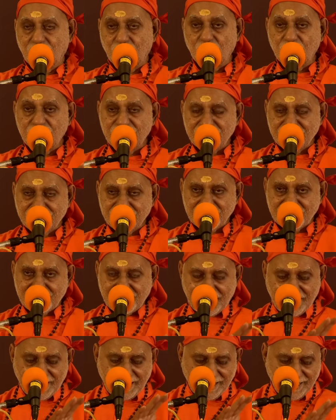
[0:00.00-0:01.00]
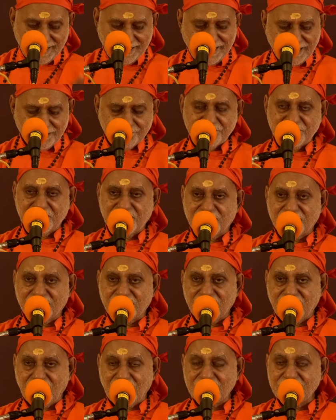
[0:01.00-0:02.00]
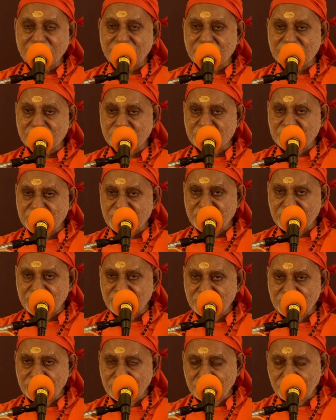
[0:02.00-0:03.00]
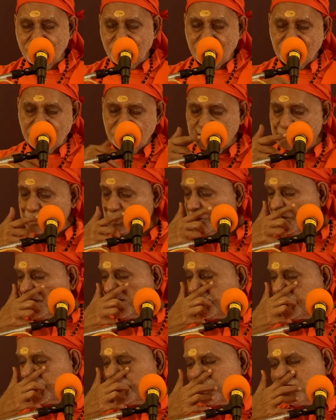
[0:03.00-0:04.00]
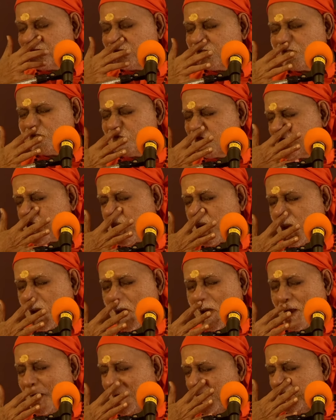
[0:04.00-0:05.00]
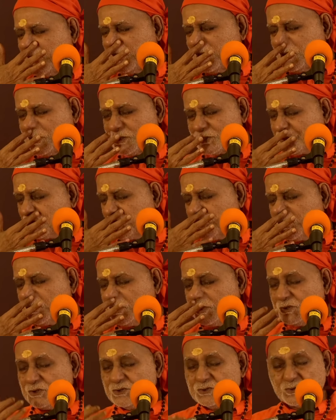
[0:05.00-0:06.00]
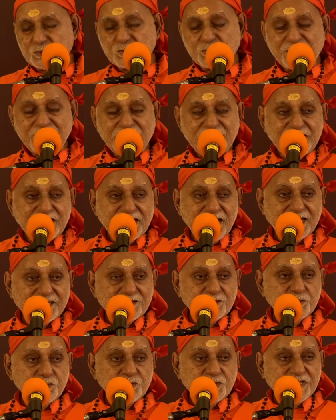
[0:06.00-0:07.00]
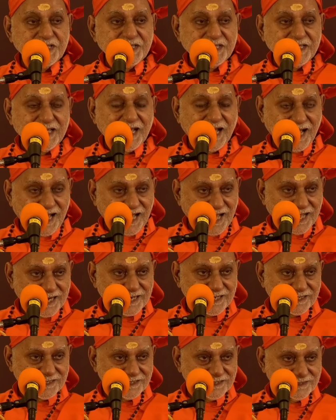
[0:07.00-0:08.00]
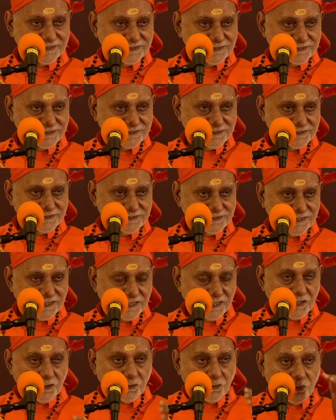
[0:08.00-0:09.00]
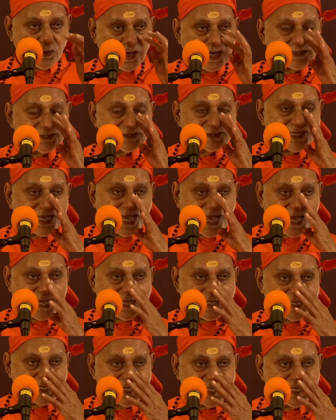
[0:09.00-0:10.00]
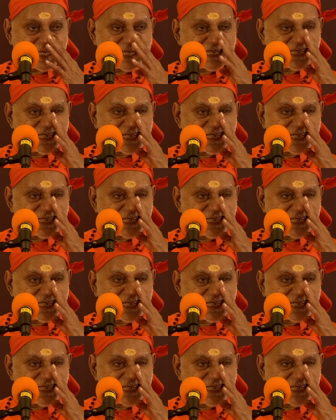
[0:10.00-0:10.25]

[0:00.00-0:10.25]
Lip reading: Only when I am there, I can be Dukhi. So Sukhi and Dukhi are what the I